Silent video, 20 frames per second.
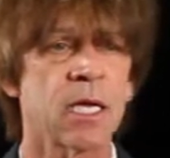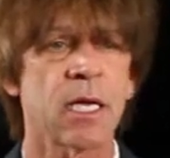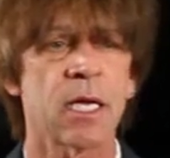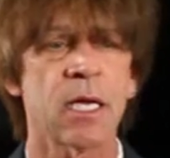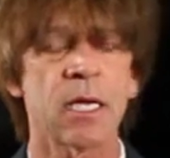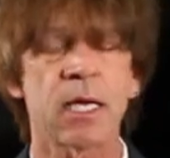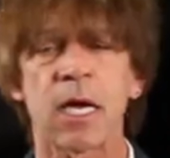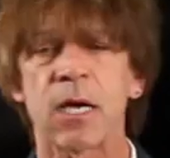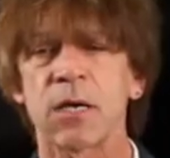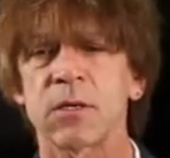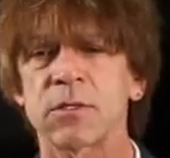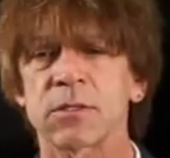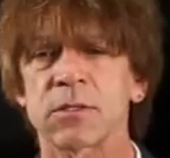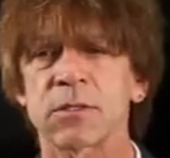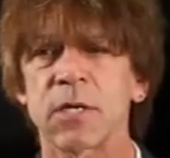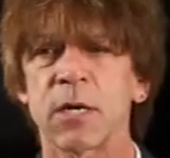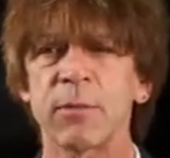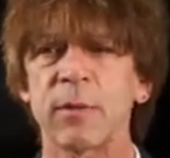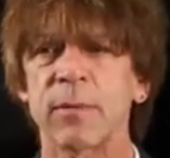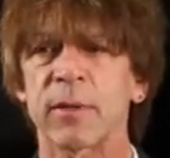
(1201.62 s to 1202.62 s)
he goes,
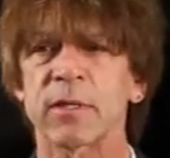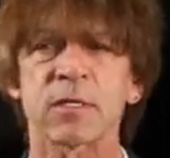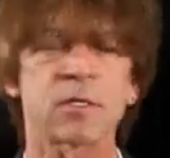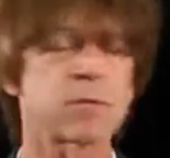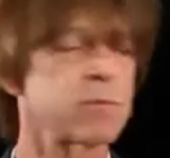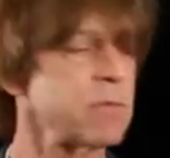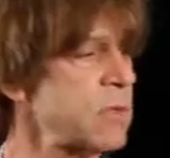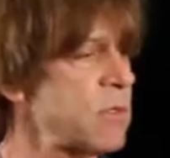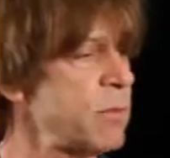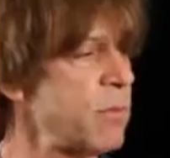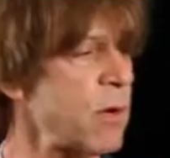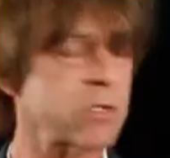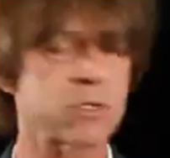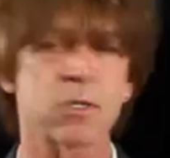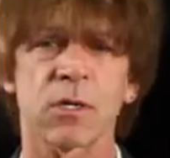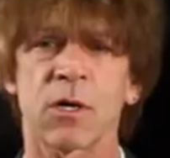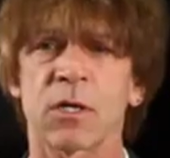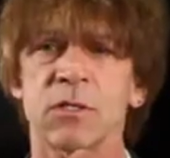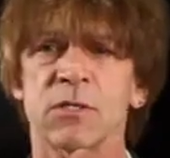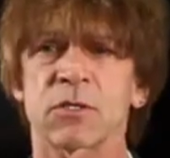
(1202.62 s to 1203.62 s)
tell me about this
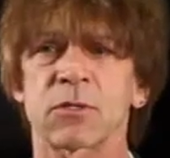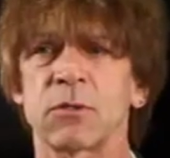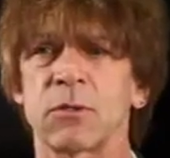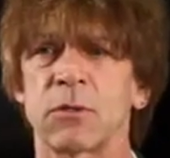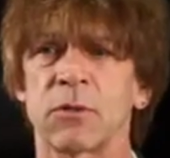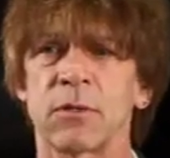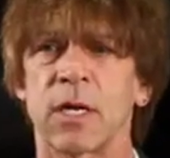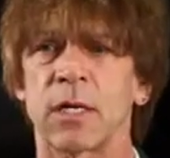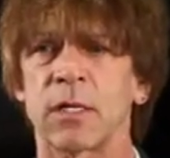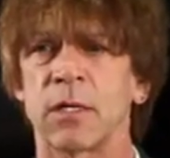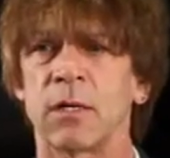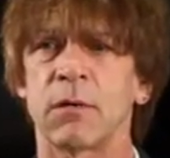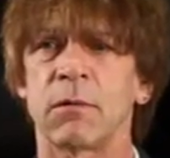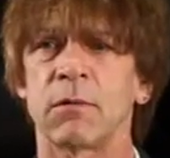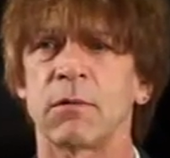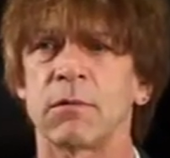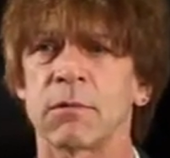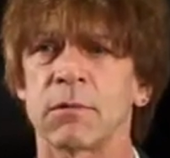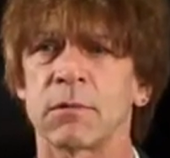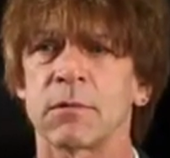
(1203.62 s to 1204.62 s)
martial arts school that
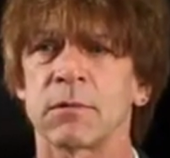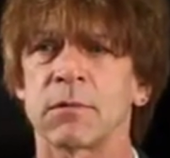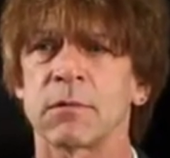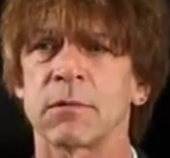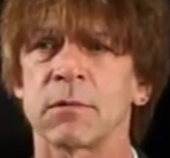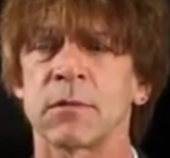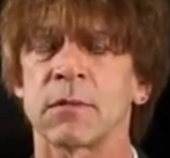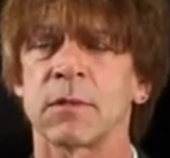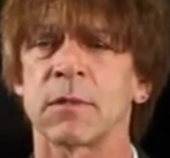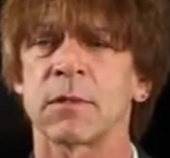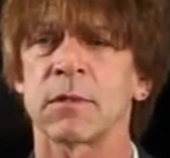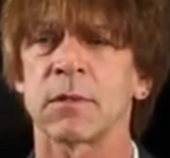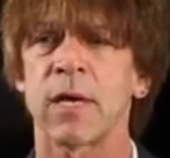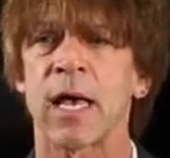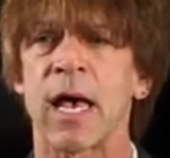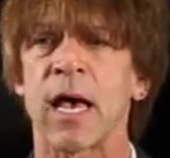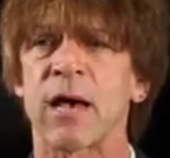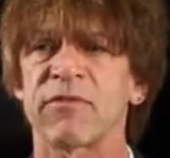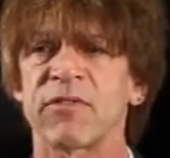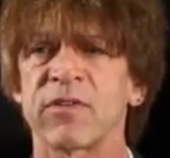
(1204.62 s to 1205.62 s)
you
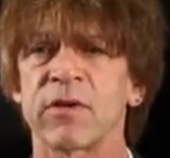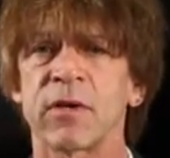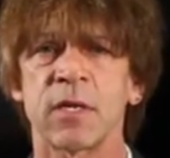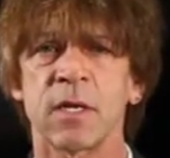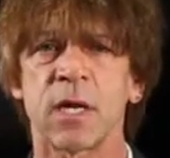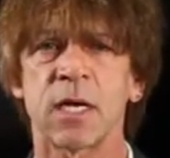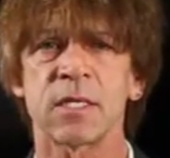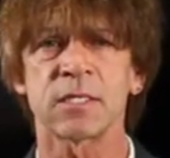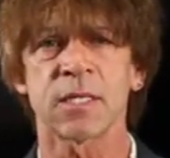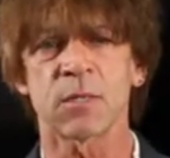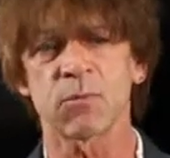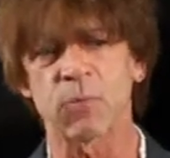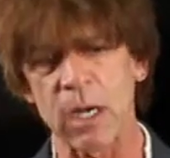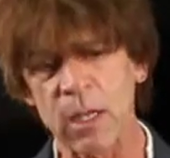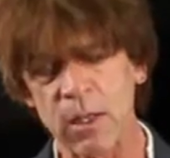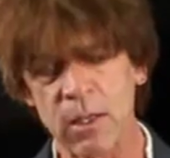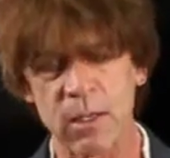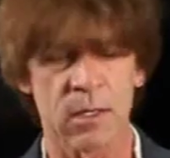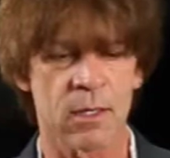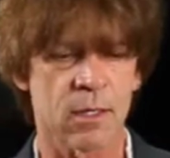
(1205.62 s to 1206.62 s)
have. And I said,
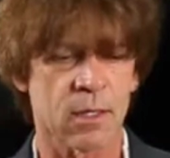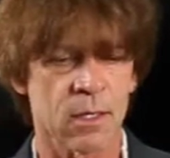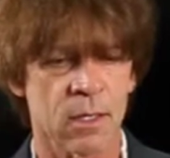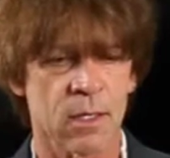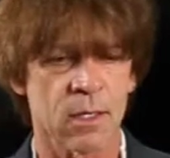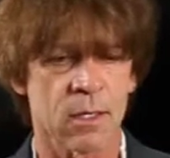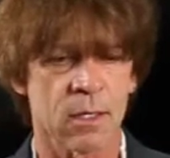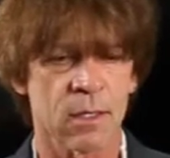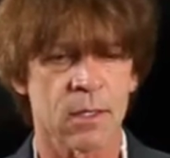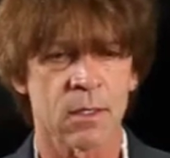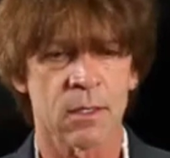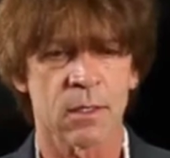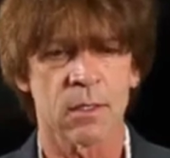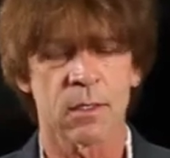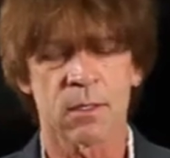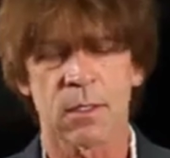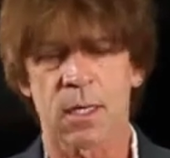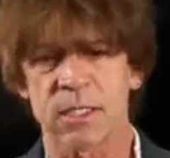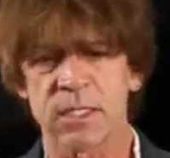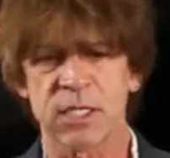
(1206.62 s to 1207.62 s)
well,
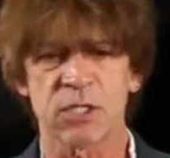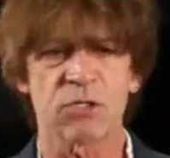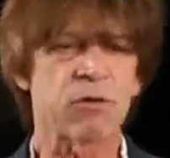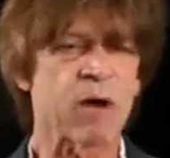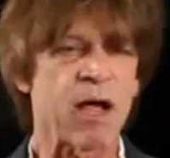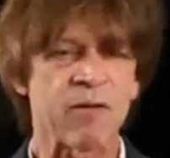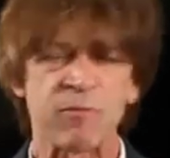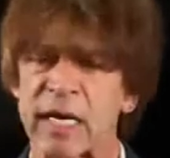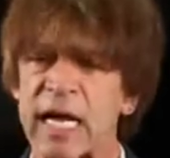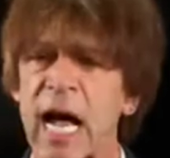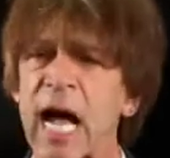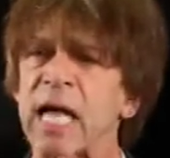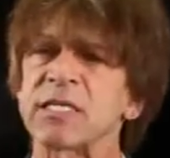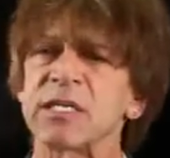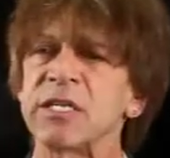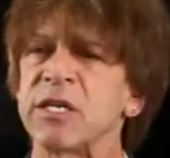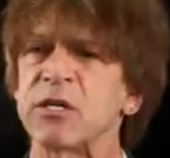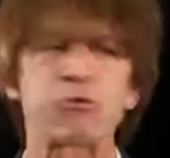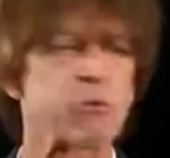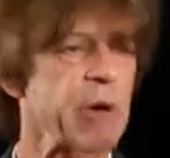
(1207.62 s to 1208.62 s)
I teach Krav Maga,
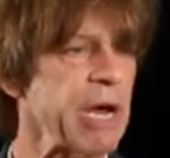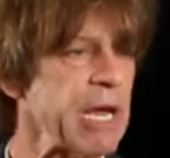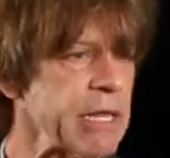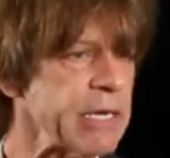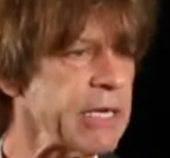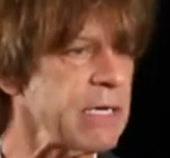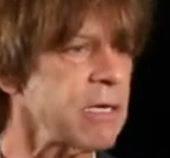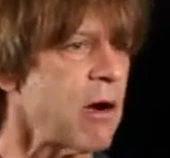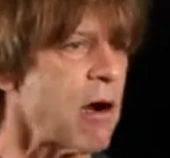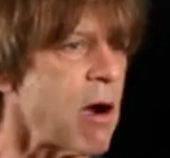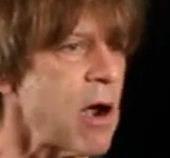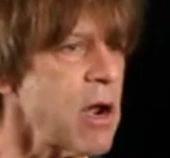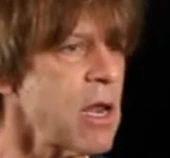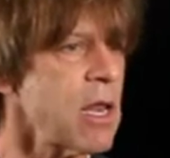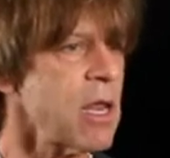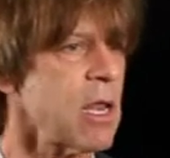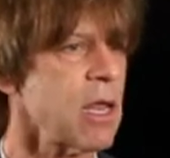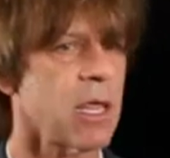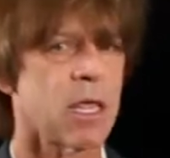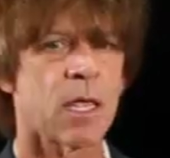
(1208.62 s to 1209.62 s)
it's an Israeli art,
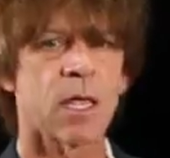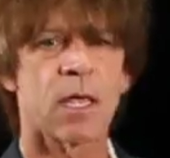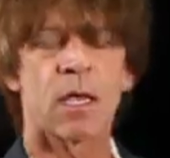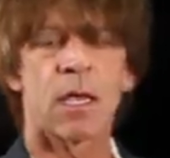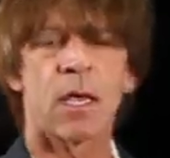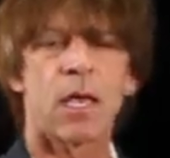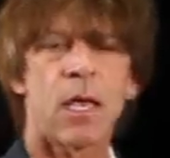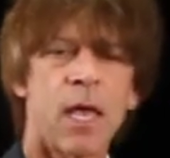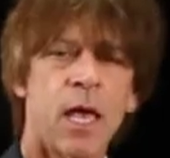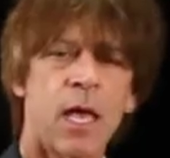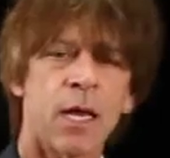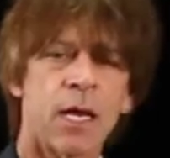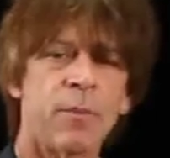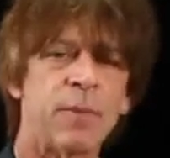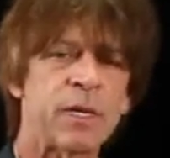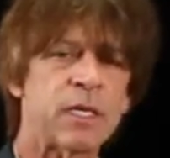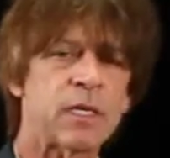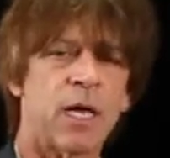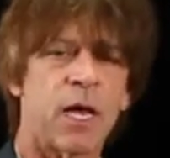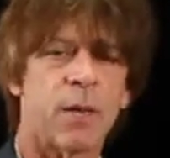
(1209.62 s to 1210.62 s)
and
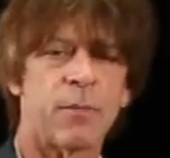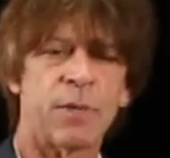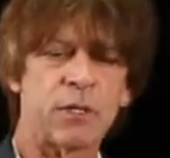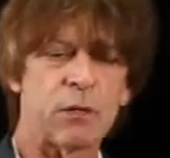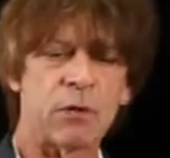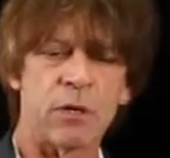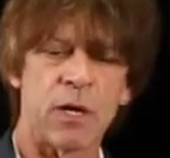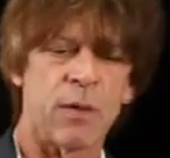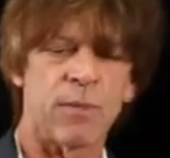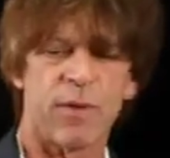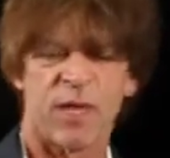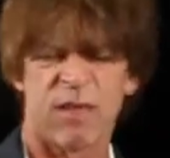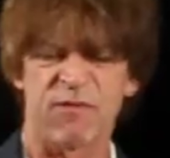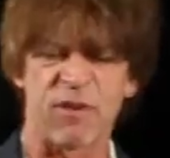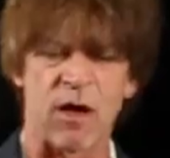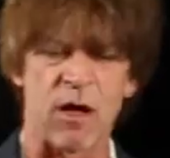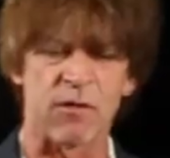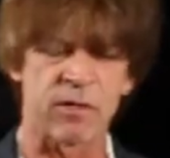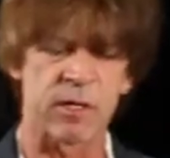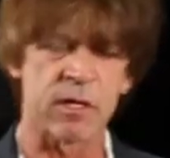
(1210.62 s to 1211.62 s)
I'm
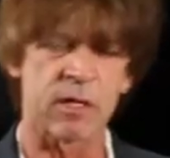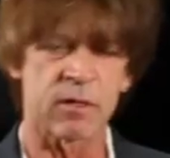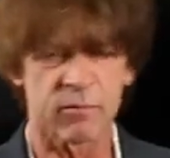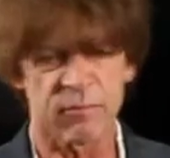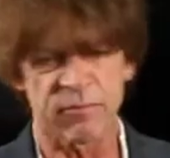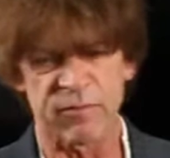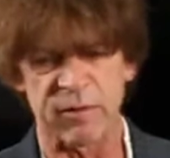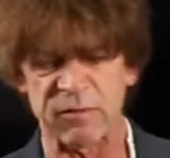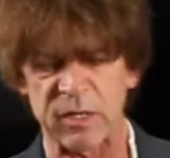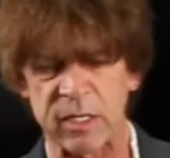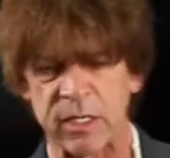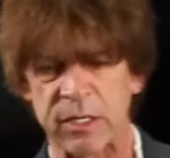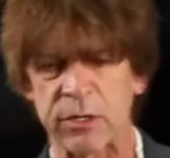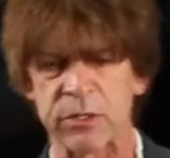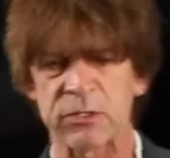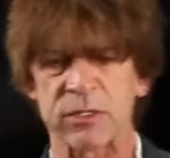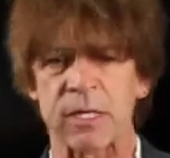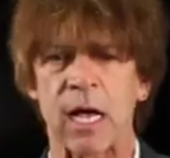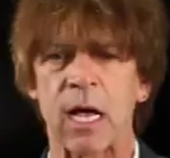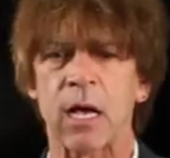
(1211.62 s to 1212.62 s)
involved in it 15
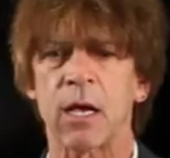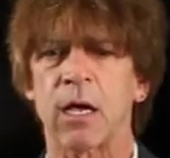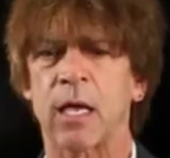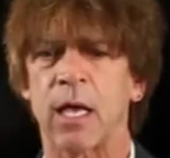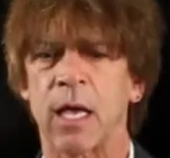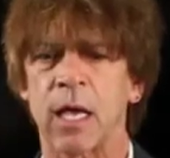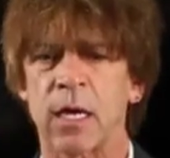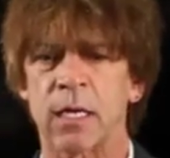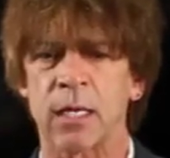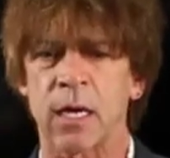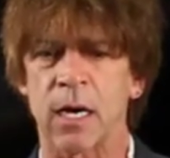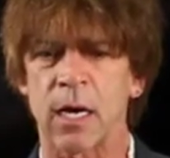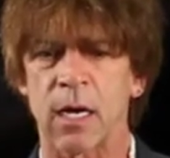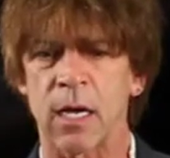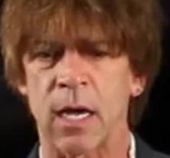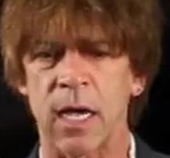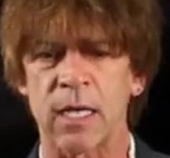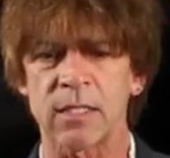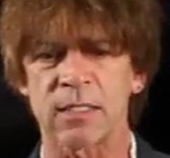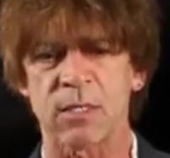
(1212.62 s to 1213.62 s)
years now. And
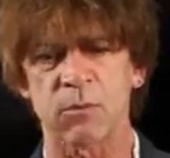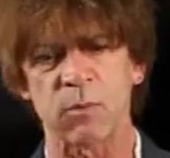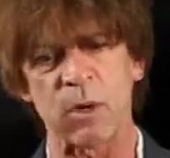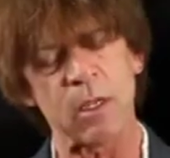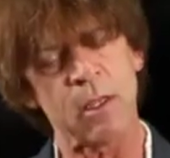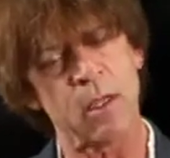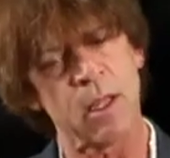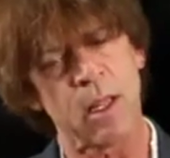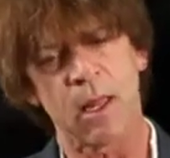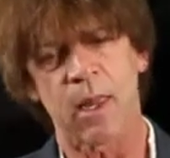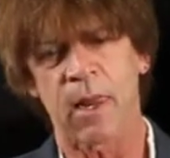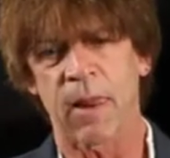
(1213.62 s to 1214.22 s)
I said, well,